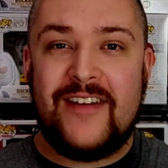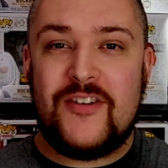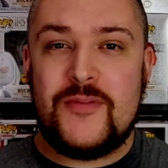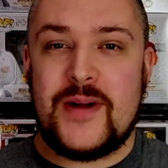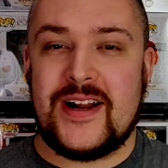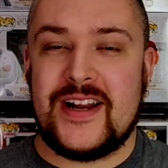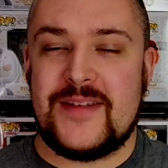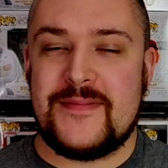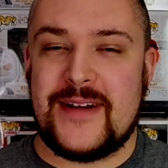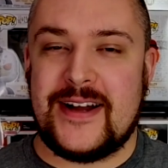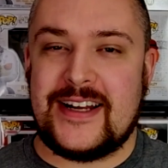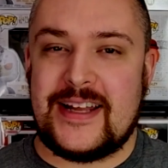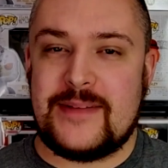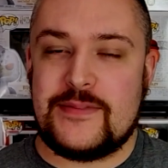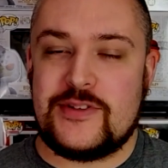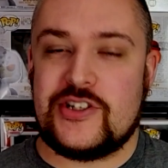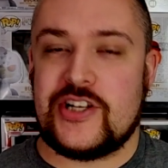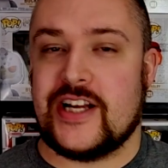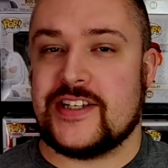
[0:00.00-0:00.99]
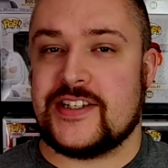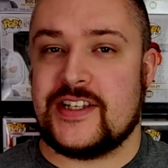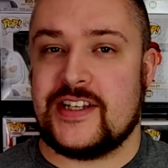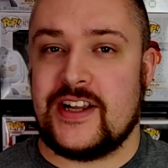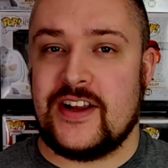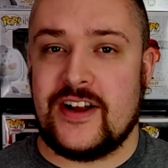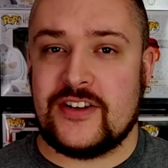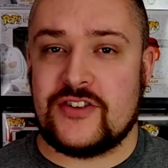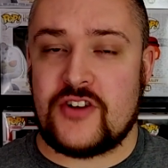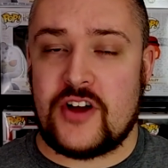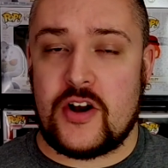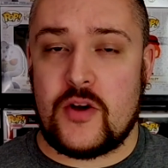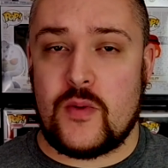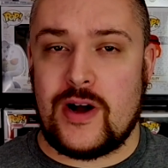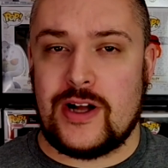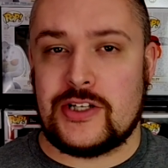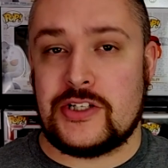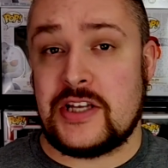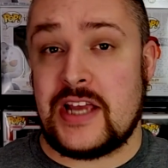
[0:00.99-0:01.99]
Hey everybody, my name's Justin here. I try
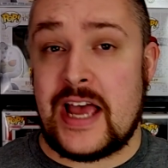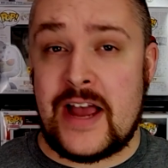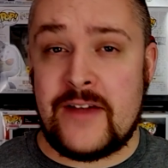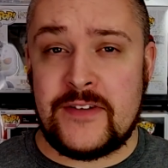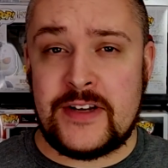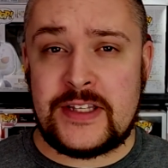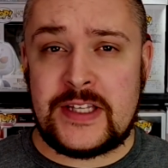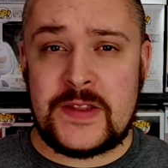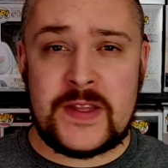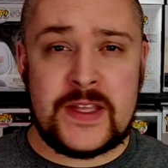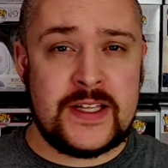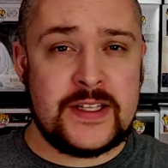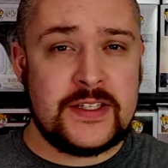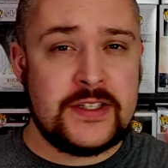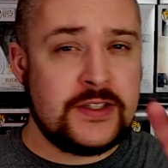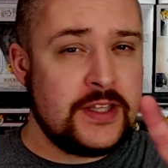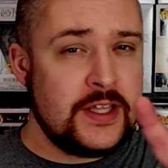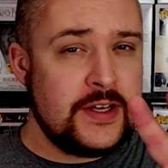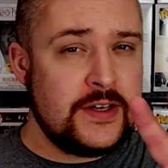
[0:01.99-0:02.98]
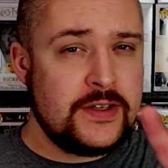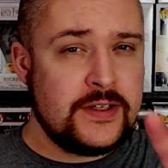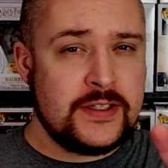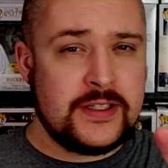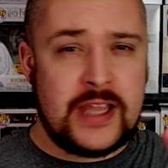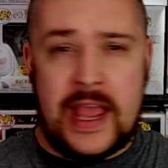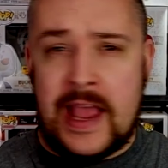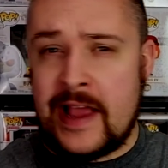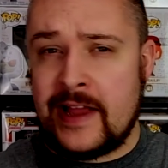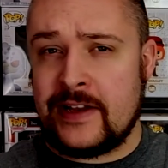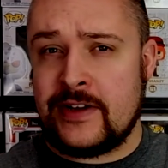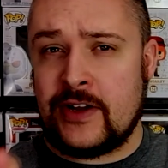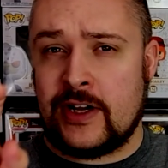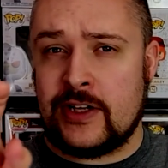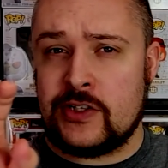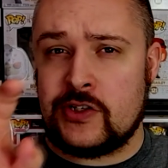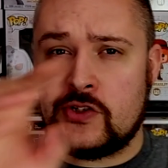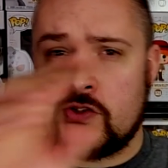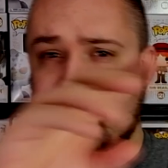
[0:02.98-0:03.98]
to watch everything that hits theaters and
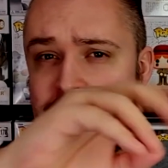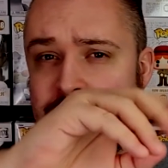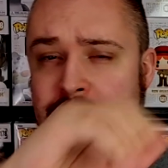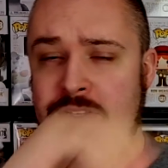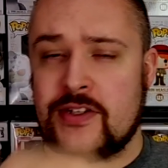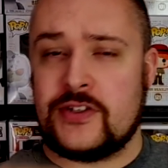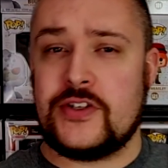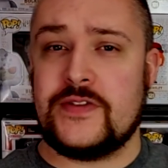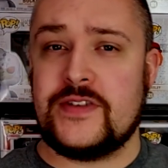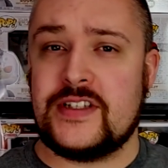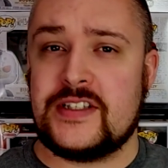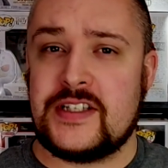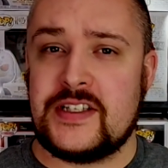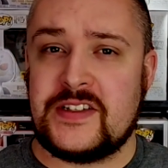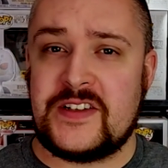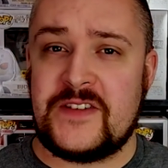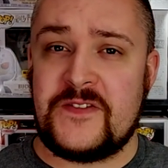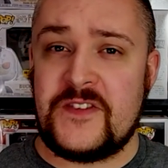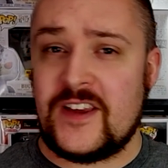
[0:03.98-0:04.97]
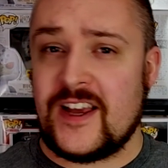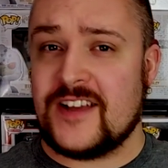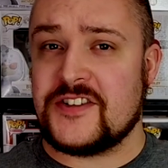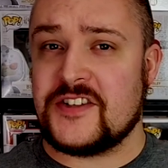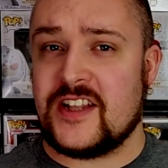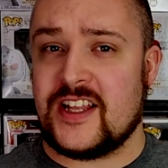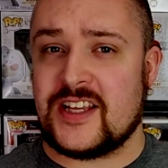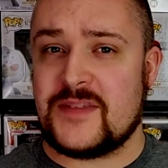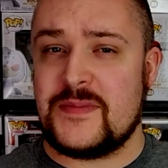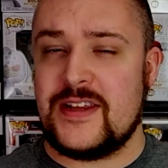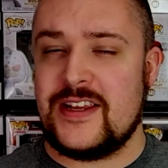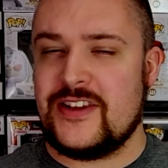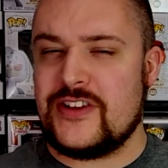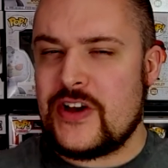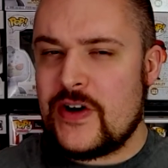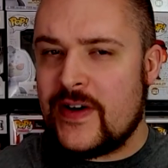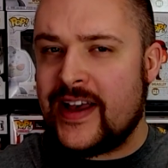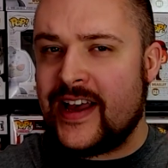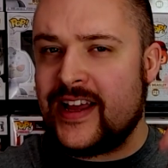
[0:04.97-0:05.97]
on streaming services. If you guys are like me,
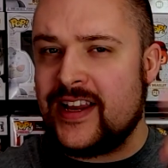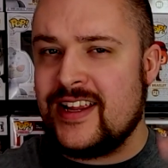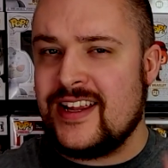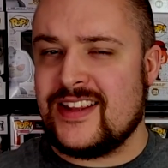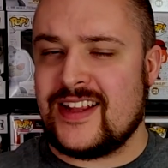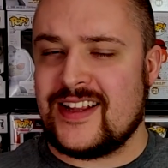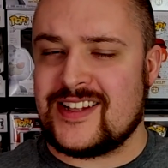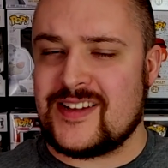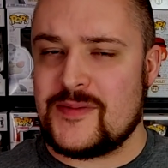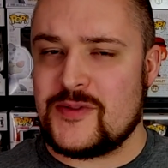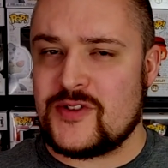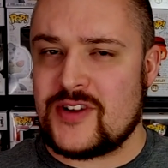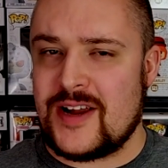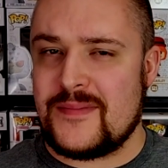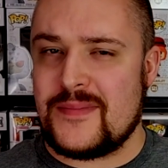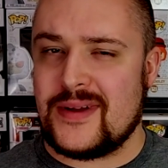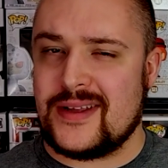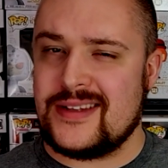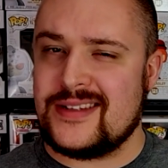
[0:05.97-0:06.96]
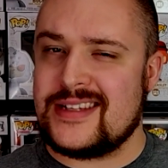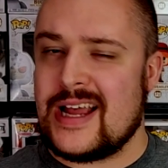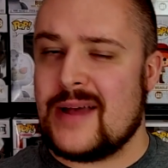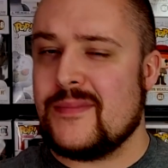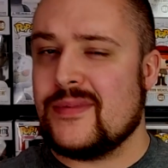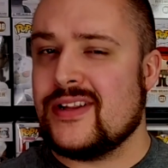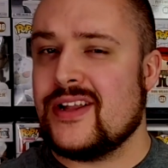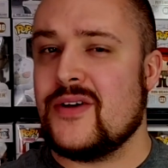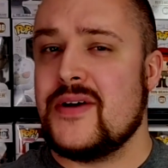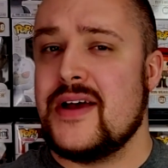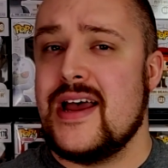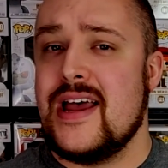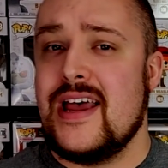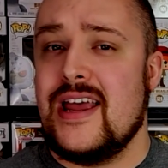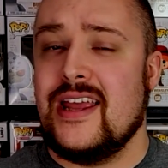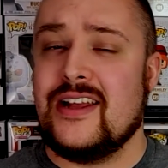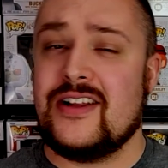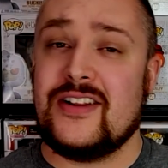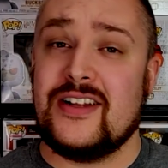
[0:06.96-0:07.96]
go ahead and hit that subscribe button down below
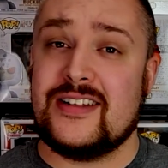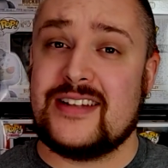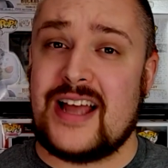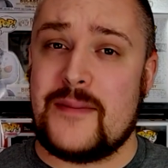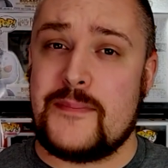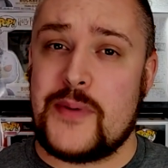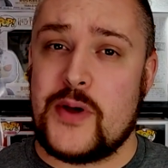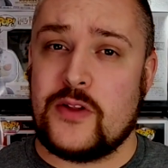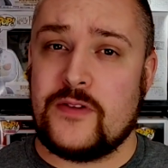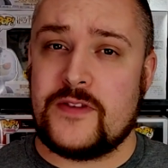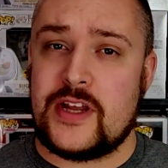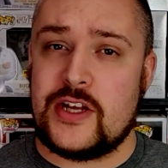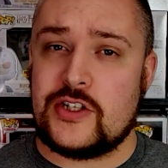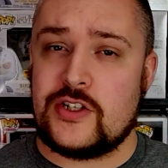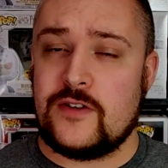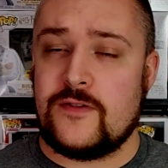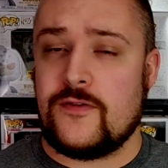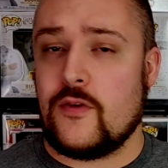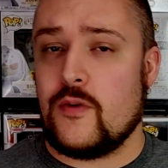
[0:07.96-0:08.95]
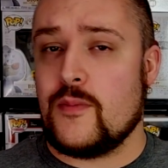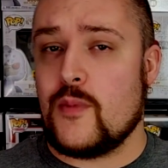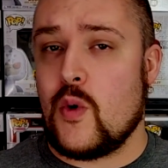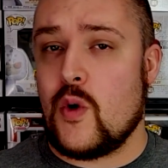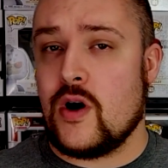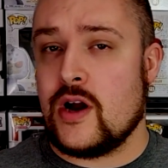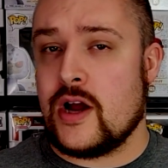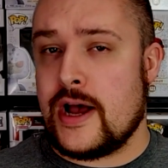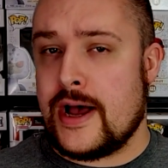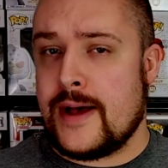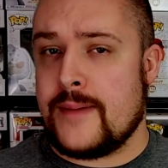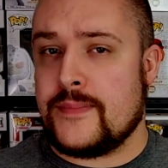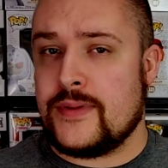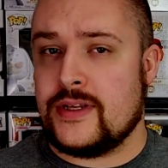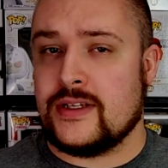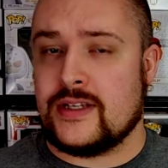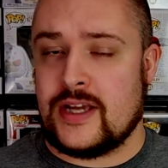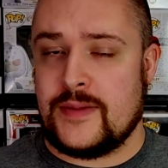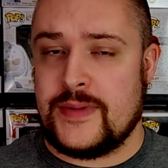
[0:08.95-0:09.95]
and click that bell notification for more up
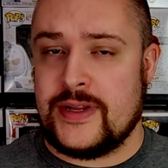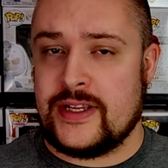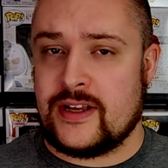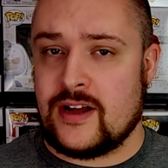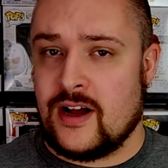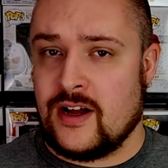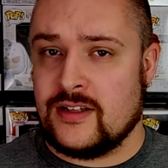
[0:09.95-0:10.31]
and coming